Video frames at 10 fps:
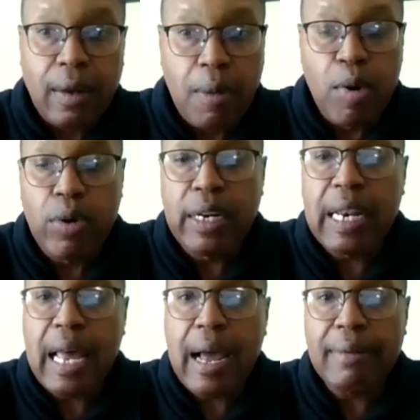come on the
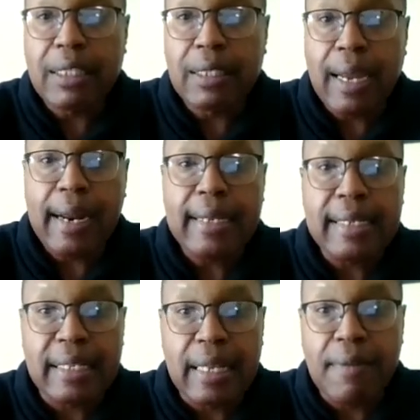live tonight at
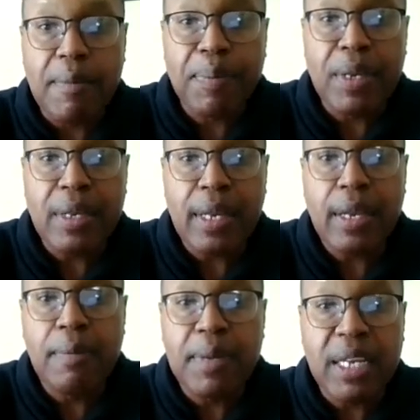7
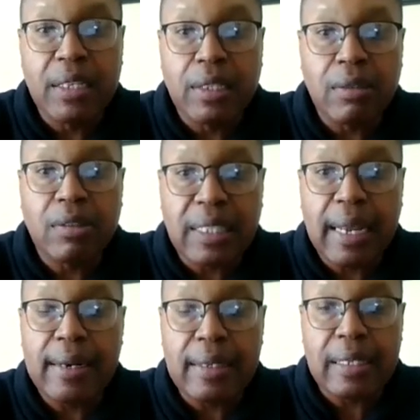p.m. Eastern
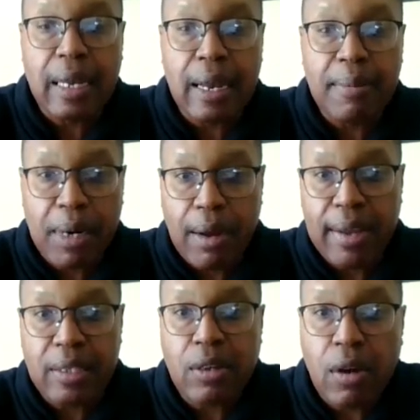Standard Time, and
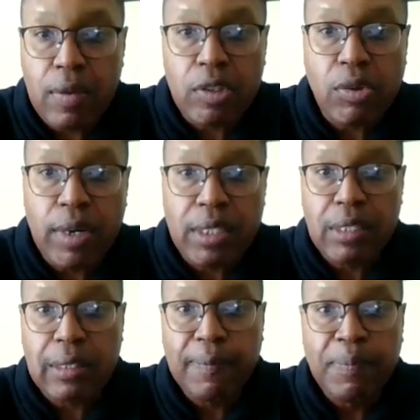I'll answer all those
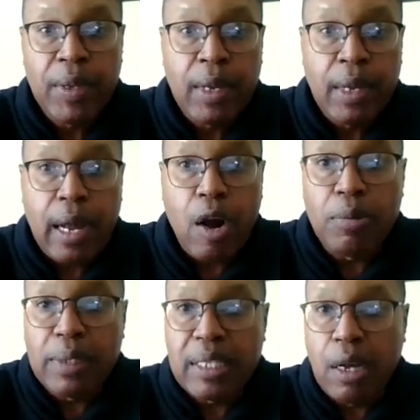questions. I
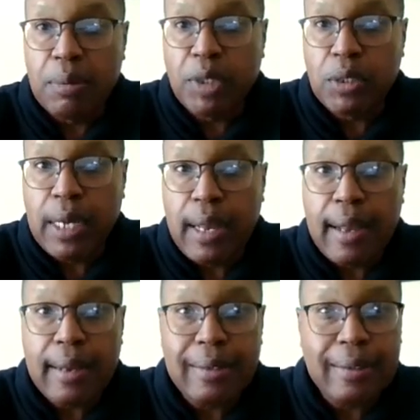hope this helped you
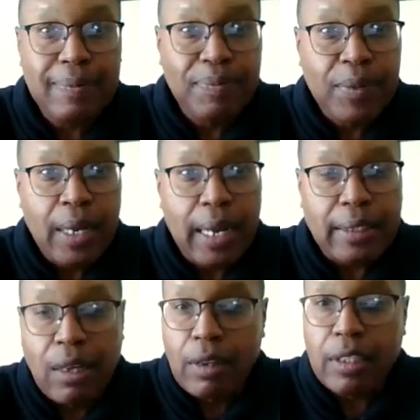guys.
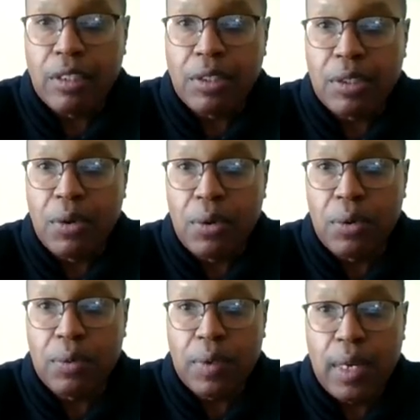I'll talk to you
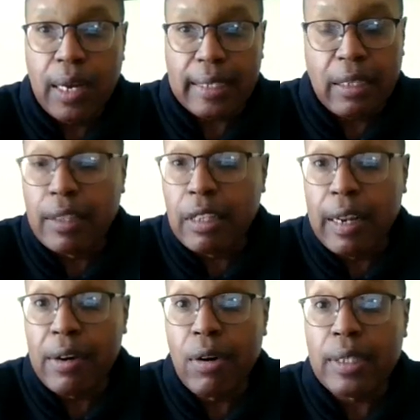soon. I'll talk to you
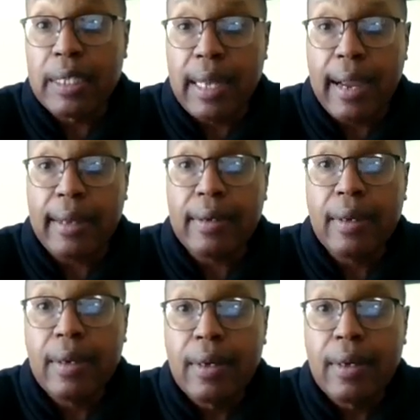later on tonight.